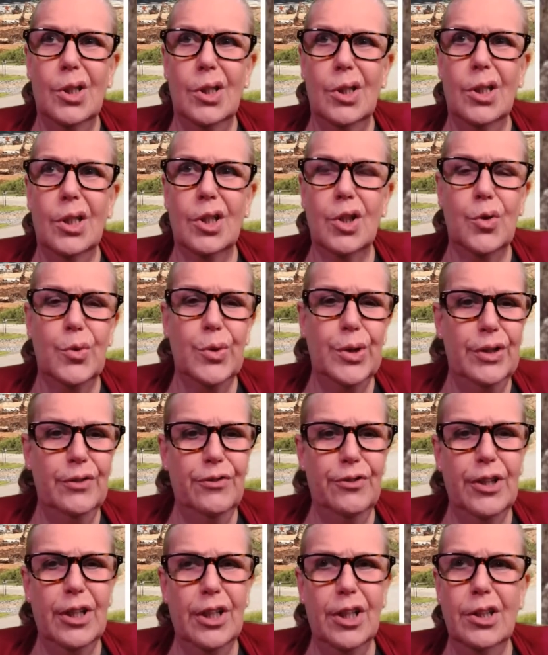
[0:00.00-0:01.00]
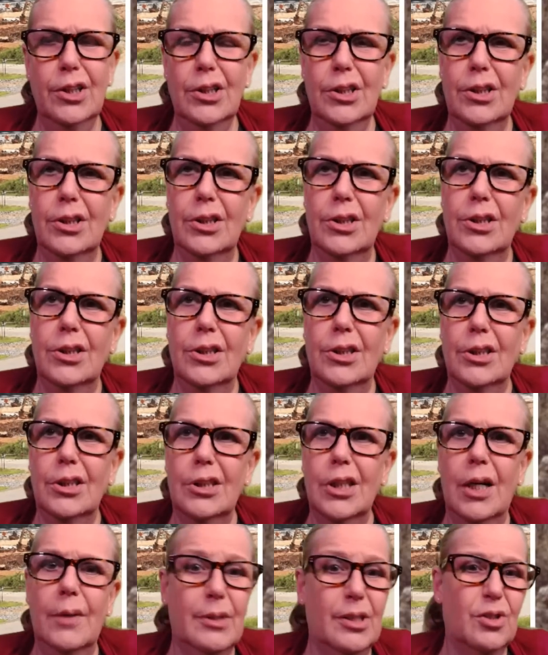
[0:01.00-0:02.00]
a Korean fellow,
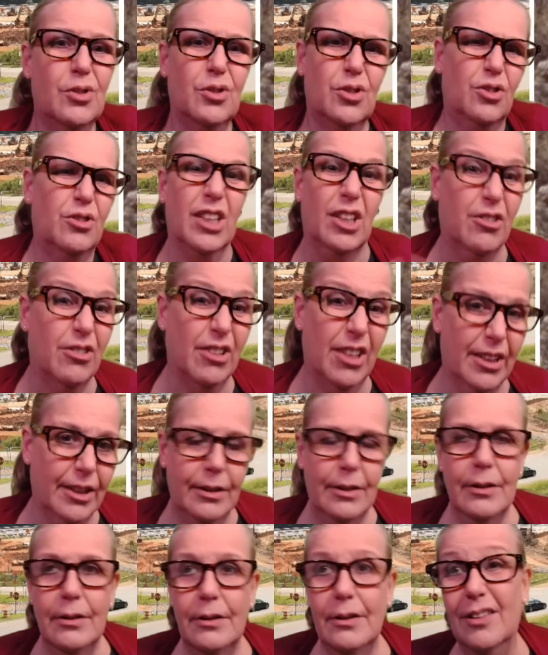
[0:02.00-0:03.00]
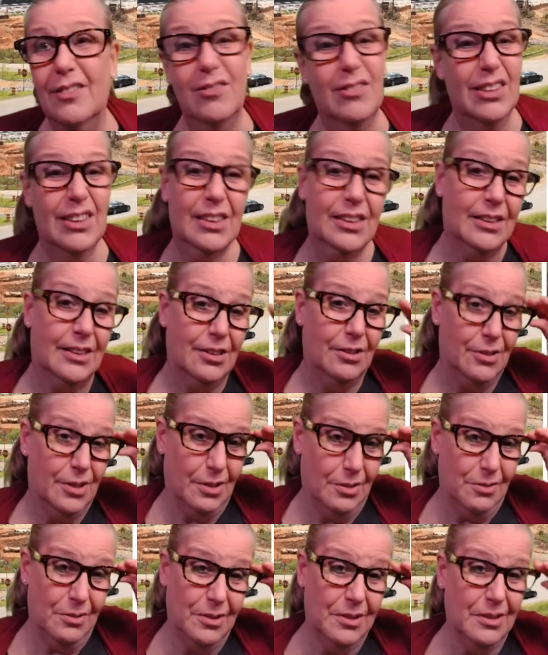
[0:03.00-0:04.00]
because um, of Korean karate. Um, so,
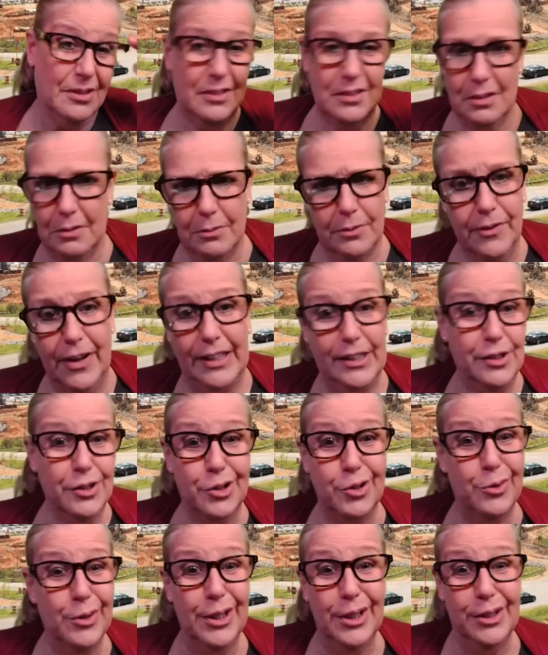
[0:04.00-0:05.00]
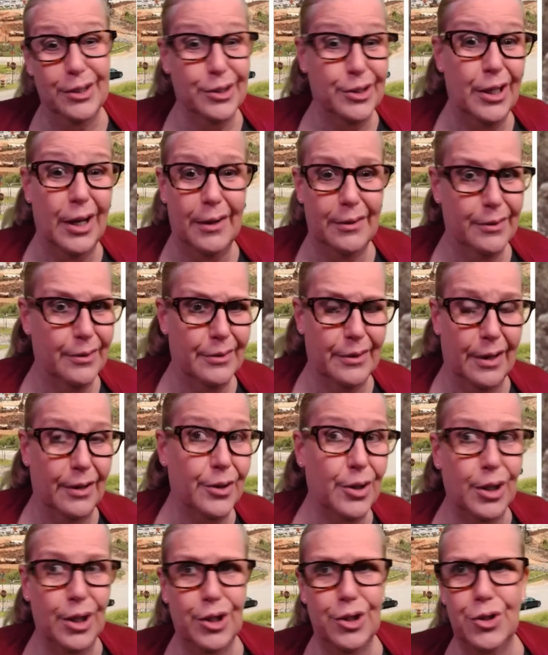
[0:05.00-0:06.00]
so the fact is, Korean is not not
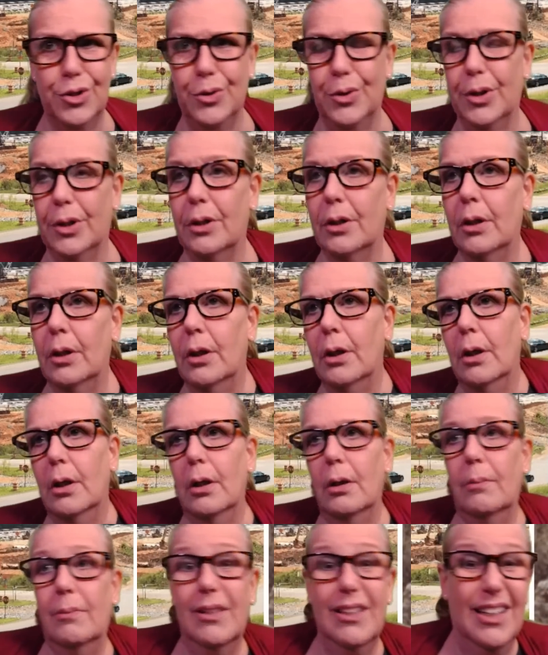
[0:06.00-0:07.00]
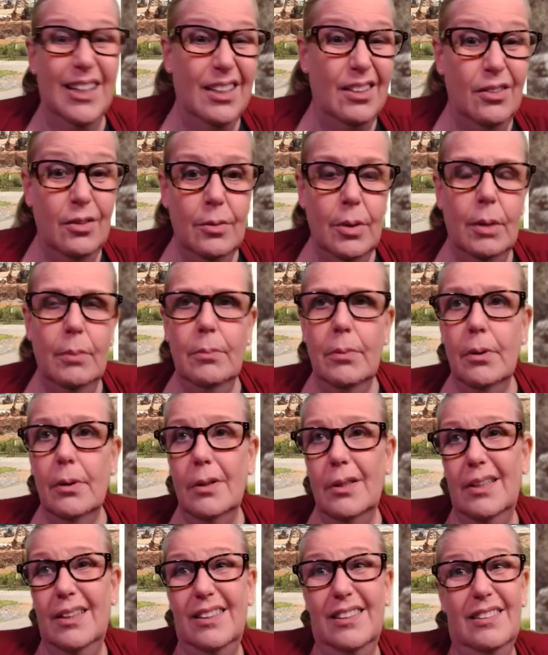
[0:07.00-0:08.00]
the issue here. But I remember
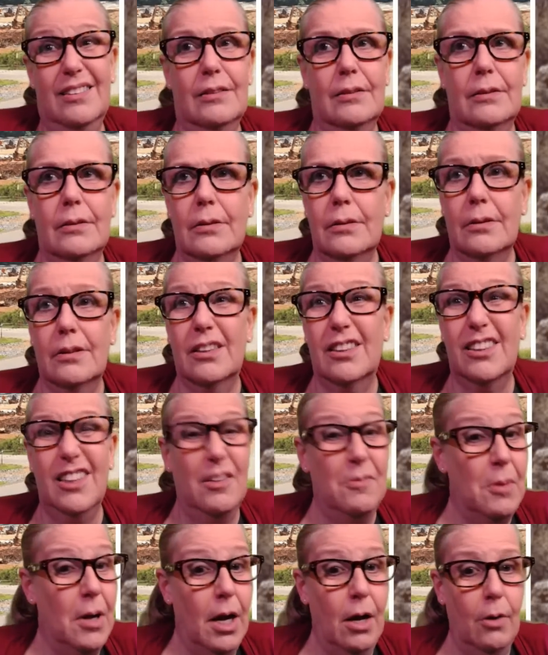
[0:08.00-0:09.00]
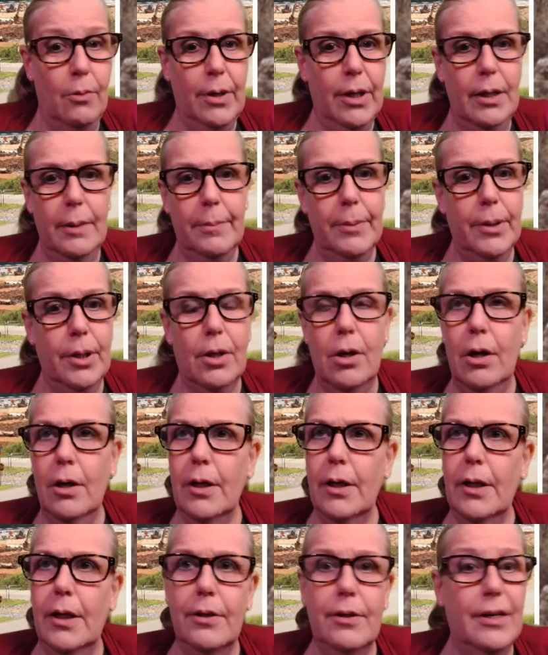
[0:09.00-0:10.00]
he somehow we ended up in a car
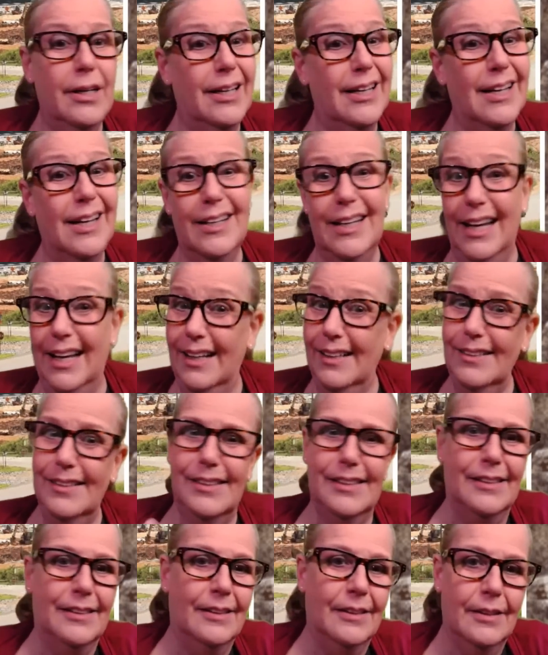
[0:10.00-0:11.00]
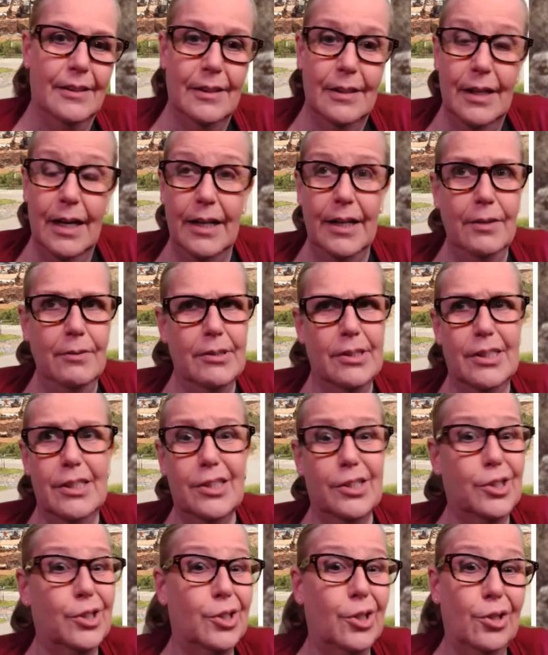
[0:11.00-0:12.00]
together and he got handsy. And he was in
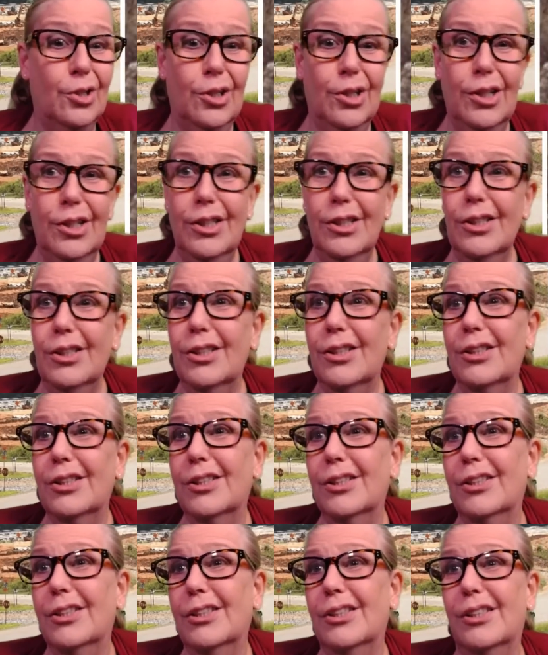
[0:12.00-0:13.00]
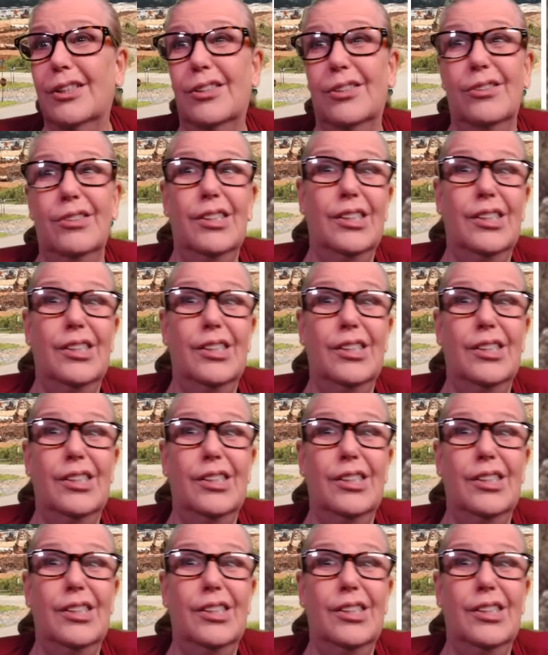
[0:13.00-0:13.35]
his 30s, 30